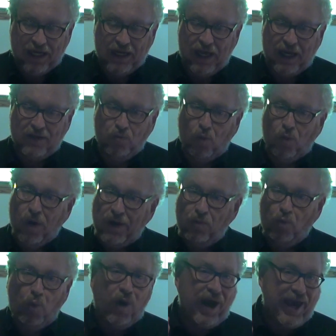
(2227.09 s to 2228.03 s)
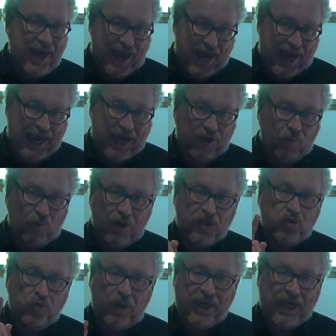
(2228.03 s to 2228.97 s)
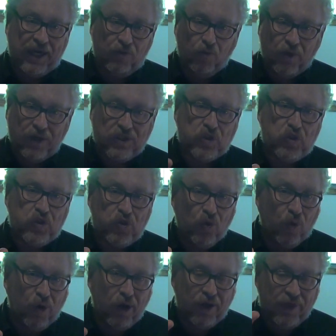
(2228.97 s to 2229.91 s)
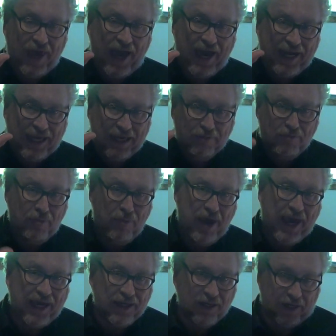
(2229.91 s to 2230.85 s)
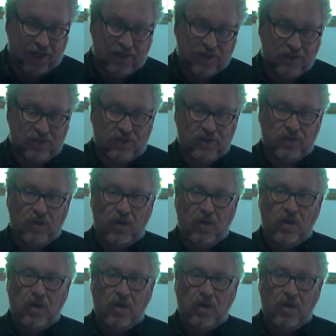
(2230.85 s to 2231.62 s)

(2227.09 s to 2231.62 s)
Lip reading: And one way in which we can restore that imbalance